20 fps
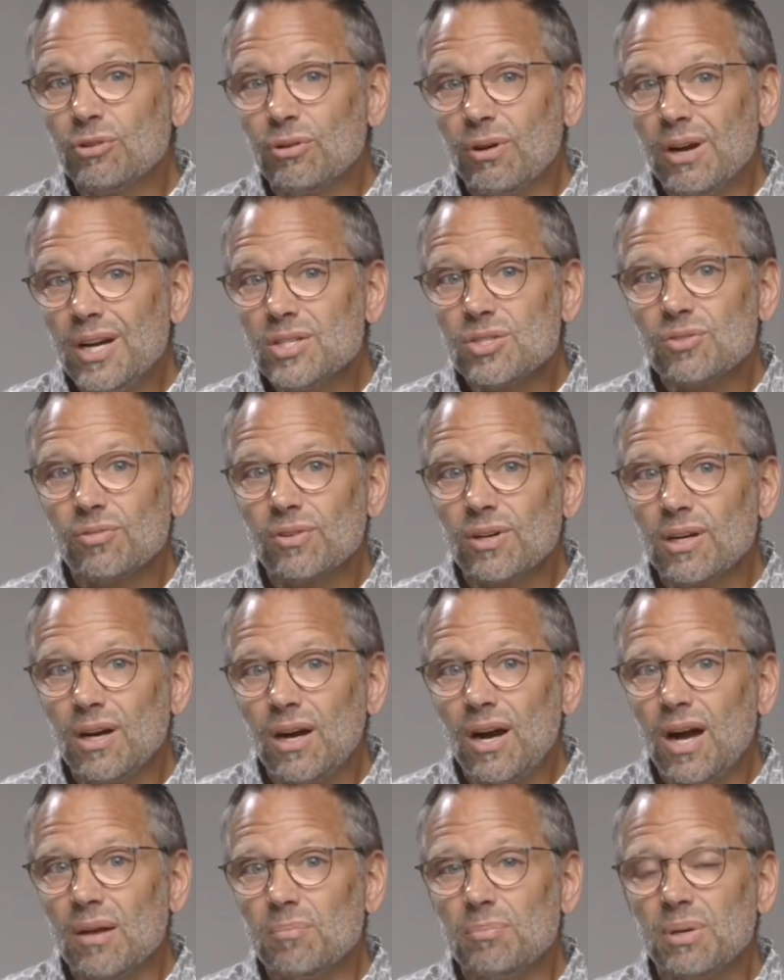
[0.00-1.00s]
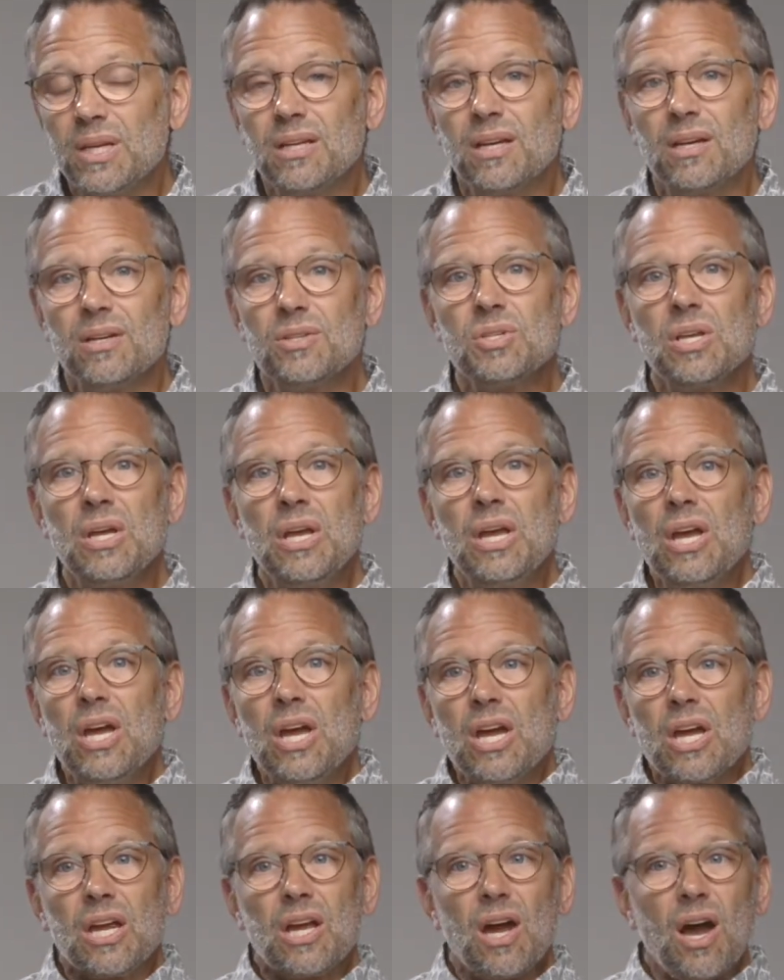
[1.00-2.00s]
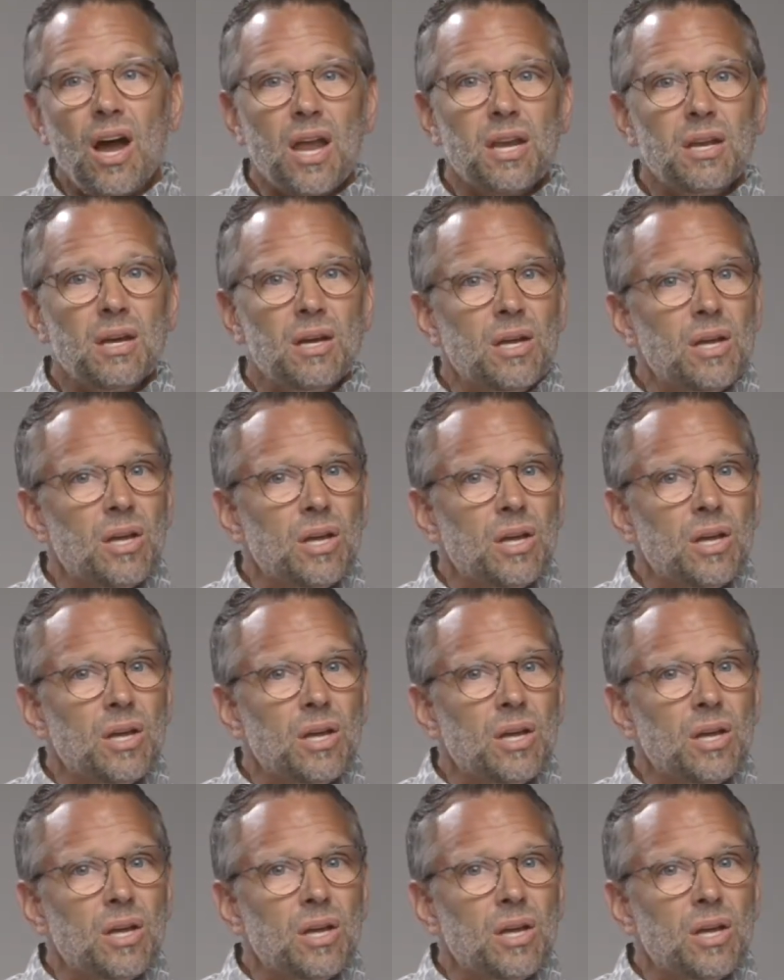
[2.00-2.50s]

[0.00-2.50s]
grace for God, because God